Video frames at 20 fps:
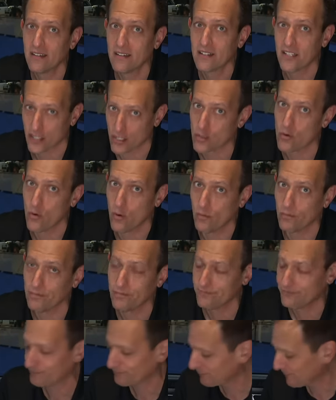to school.
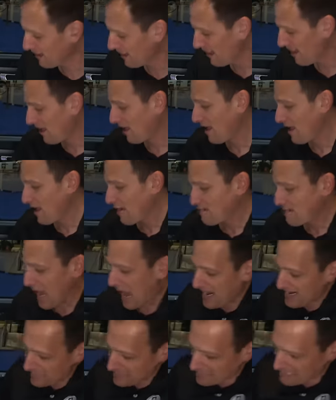
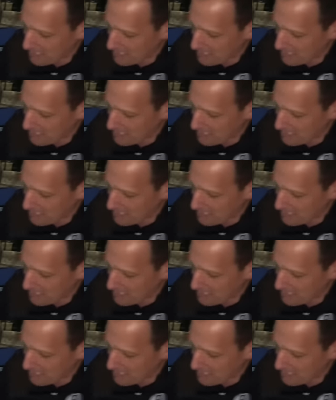Back of the